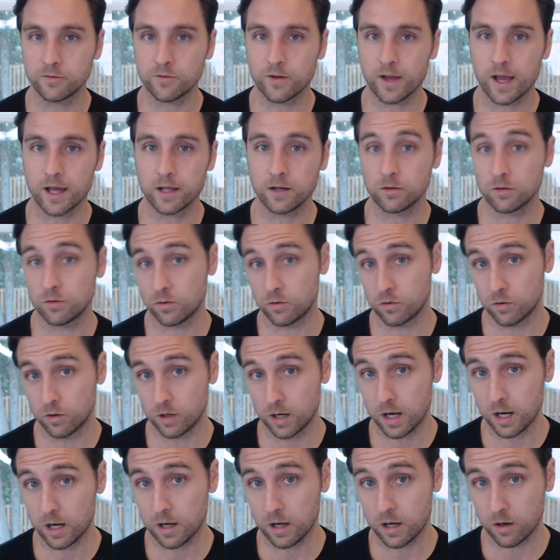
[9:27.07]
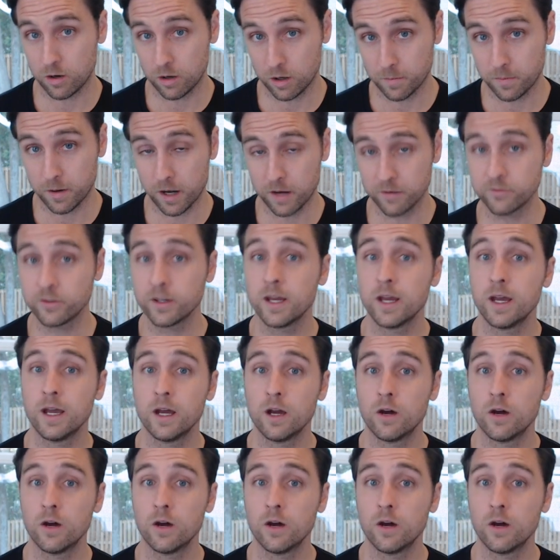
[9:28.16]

fat or, uh, or above,